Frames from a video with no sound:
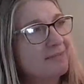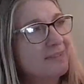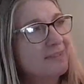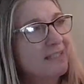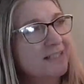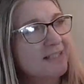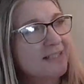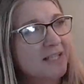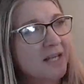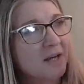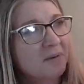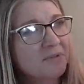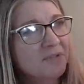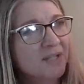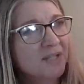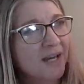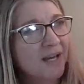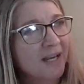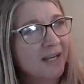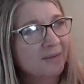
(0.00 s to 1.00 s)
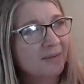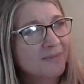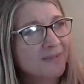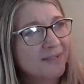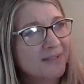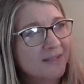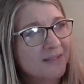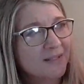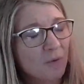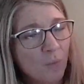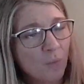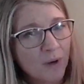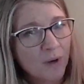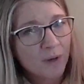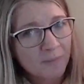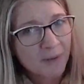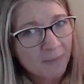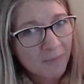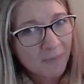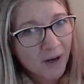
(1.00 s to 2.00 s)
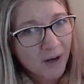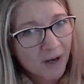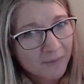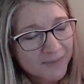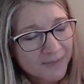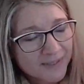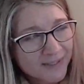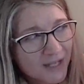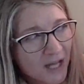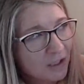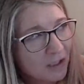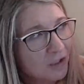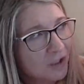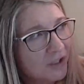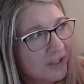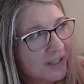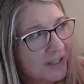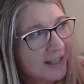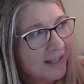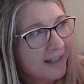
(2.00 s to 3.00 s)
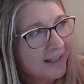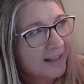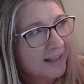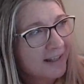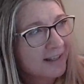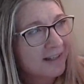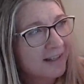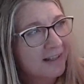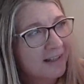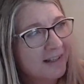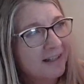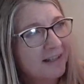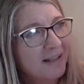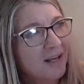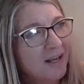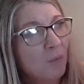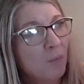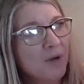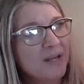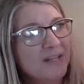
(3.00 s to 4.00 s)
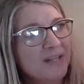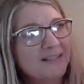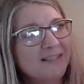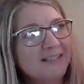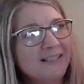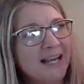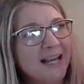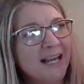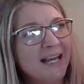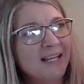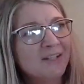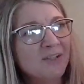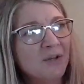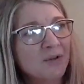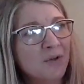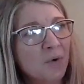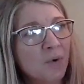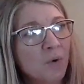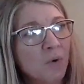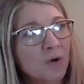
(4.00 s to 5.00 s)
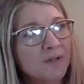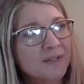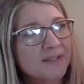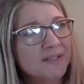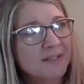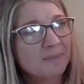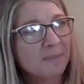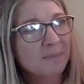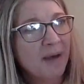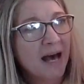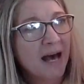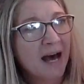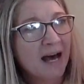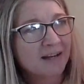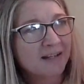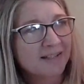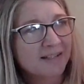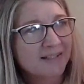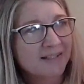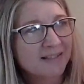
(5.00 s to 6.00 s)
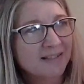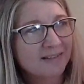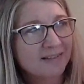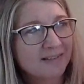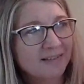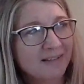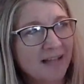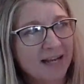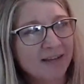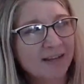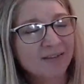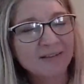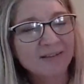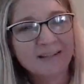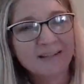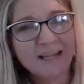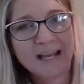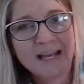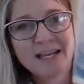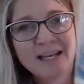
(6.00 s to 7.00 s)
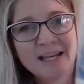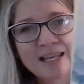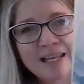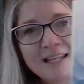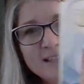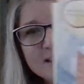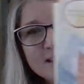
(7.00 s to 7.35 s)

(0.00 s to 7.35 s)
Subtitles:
Sometimes, when my mom's not looking, we stand on the horses' backs like the lady at the